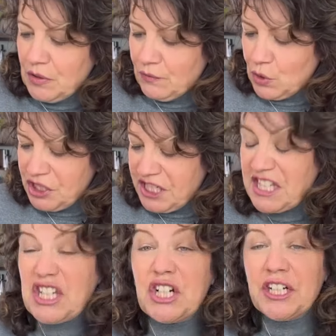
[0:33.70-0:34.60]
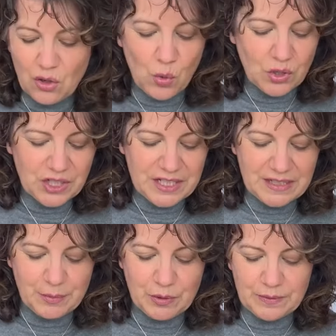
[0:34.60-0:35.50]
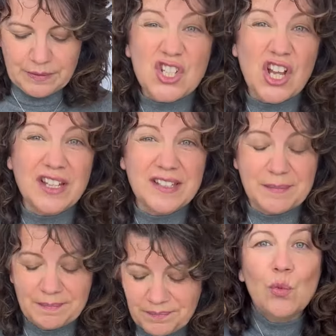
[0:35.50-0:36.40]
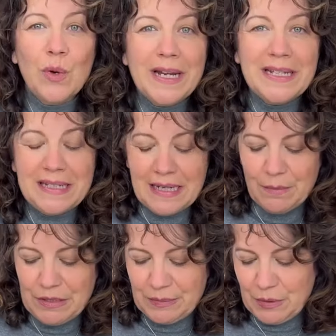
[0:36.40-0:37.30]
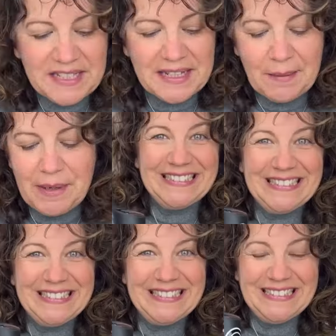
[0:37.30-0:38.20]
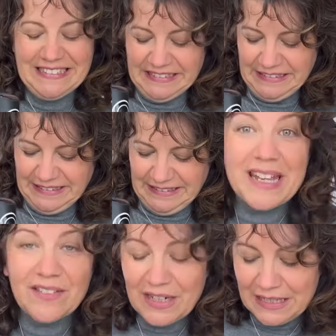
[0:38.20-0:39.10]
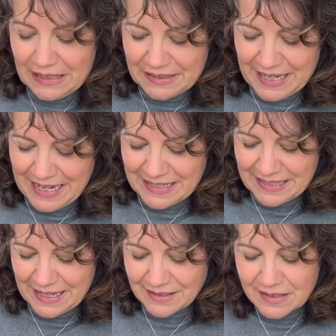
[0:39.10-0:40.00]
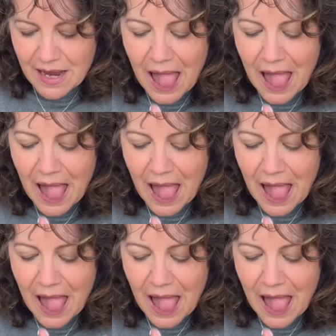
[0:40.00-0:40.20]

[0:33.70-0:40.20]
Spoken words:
of Worcestershire, 1/4 teaspoon fish sauce, 1 tablespoon lemon. Give it a little taste test.